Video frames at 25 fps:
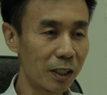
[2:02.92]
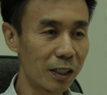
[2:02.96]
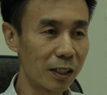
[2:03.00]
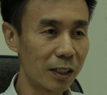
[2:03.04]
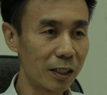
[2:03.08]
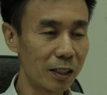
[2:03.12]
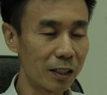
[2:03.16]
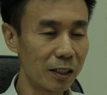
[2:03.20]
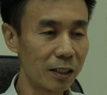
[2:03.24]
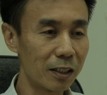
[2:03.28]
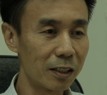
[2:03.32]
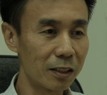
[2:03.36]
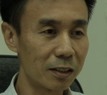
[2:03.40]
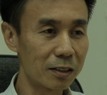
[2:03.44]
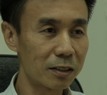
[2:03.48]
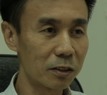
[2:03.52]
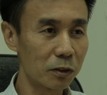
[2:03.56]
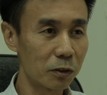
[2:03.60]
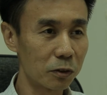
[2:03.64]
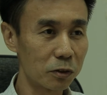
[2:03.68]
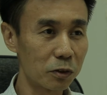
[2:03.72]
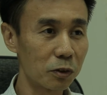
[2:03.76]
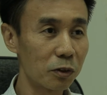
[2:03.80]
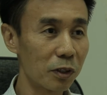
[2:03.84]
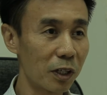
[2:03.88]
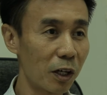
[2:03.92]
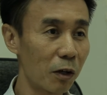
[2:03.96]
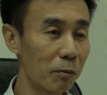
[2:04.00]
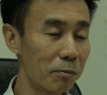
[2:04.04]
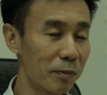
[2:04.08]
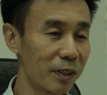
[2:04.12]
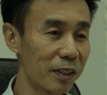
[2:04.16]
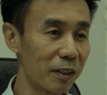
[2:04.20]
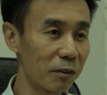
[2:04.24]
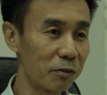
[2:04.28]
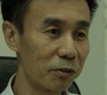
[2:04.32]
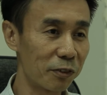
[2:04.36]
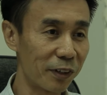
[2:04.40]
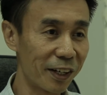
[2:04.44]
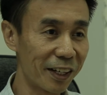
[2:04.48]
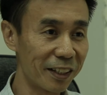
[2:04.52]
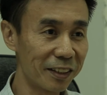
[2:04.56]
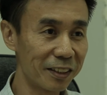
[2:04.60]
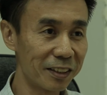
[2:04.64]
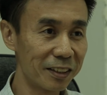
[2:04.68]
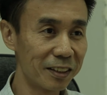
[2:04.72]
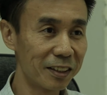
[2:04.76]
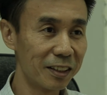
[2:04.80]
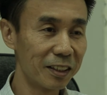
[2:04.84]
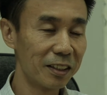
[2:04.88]
uh, it's also helping a
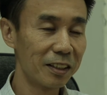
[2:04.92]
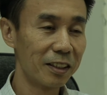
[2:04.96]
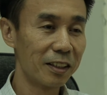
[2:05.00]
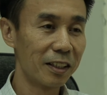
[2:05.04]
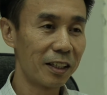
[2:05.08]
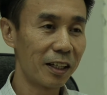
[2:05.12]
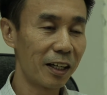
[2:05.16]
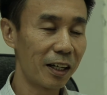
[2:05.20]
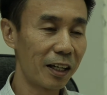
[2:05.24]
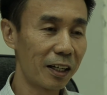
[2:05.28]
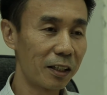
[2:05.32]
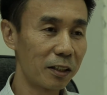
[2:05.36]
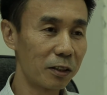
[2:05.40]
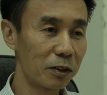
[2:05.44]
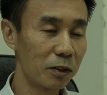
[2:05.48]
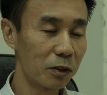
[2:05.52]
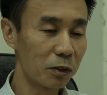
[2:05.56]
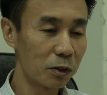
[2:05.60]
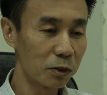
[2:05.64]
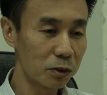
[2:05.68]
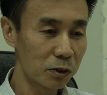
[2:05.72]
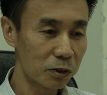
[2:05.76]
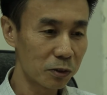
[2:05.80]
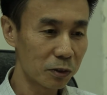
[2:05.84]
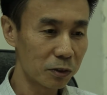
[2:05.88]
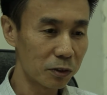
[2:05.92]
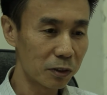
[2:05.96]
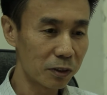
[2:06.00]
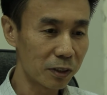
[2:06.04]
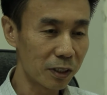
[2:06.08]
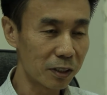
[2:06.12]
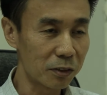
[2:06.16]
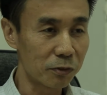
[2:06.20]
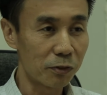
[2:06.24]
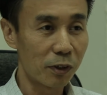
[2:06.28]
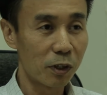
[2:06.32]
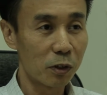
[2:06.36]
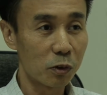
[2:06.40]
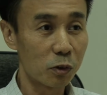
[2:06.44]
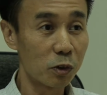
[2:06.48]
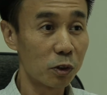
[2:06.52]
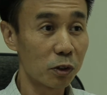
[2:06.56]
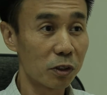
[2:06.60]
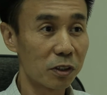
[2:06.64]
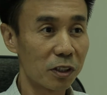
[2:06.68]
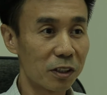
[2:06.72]
friend. And also, it's for a good